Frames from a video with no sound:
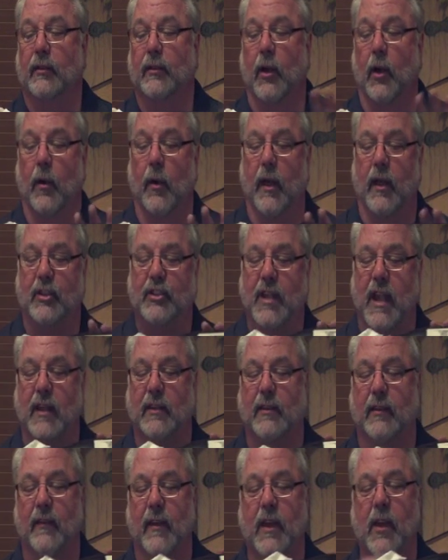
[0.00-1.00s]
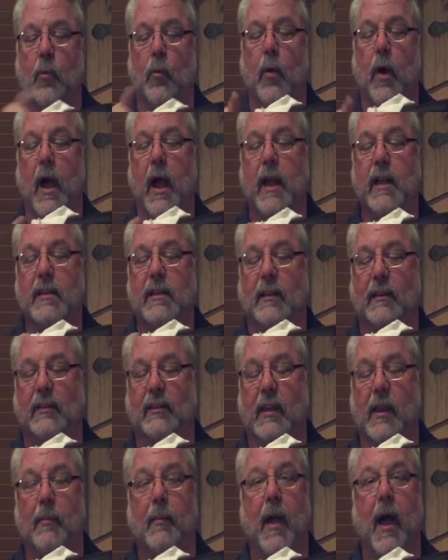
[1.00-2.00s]
So chance of any wine to
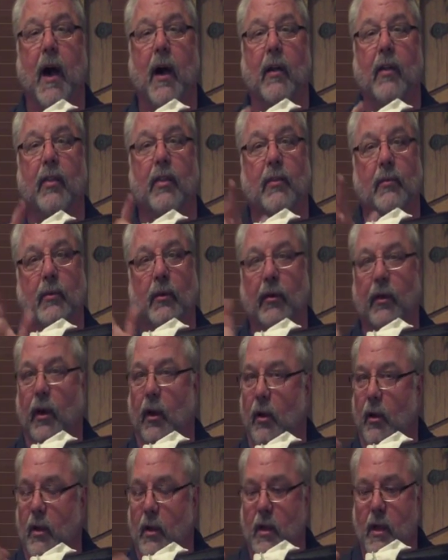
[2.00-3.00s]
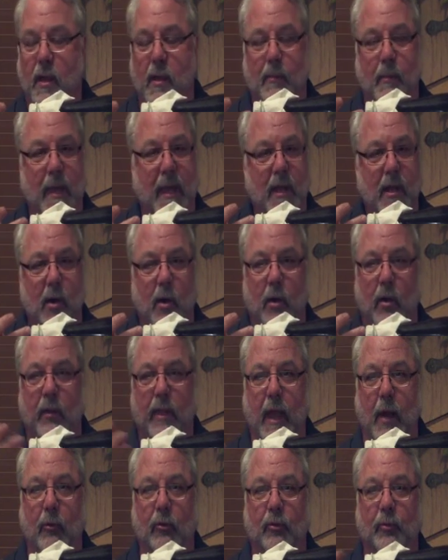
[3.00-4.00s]
seep out through the
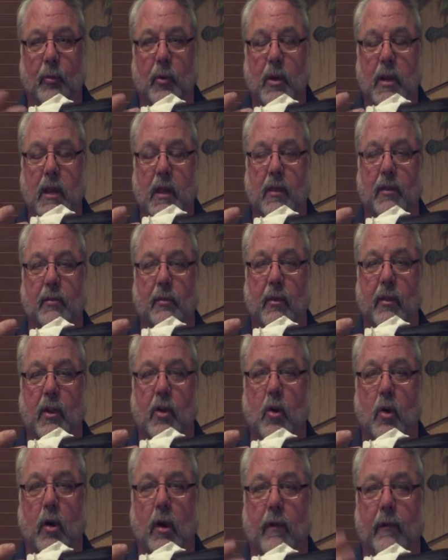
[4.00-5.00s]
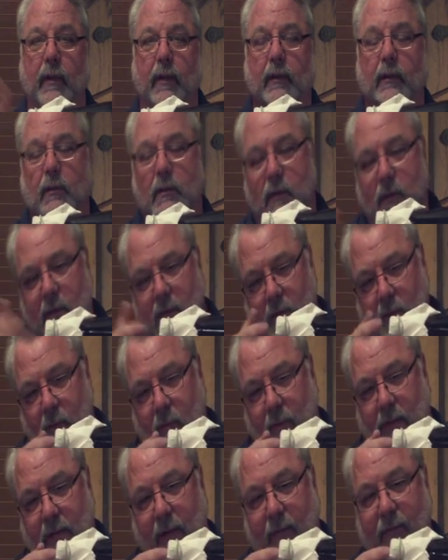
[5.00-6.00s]
pinhole that was put in through the Coravin
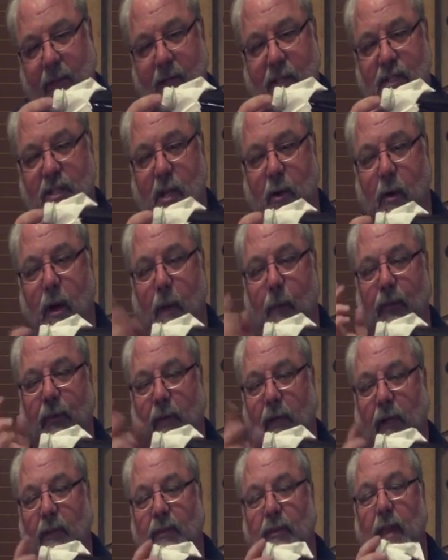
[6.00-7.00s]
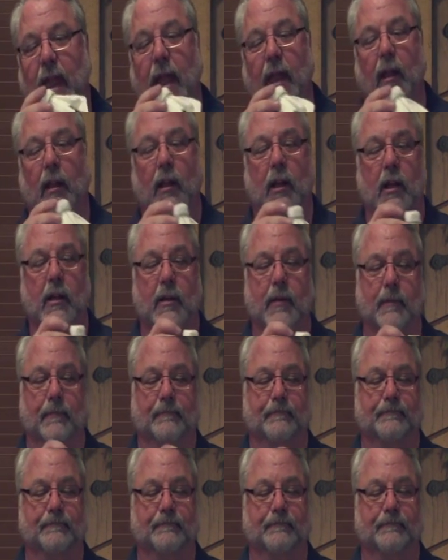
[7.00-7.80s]
would definitely show up. So let's take a look.